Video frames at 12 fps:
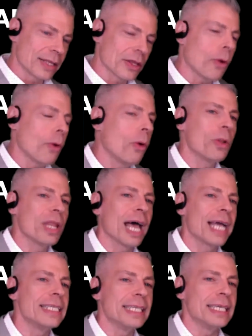The whole
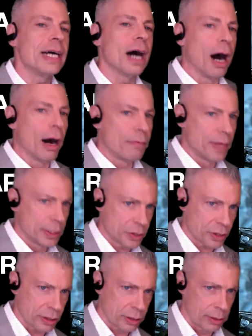idea of the
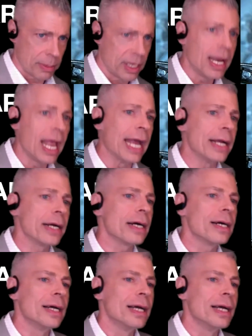Terminator,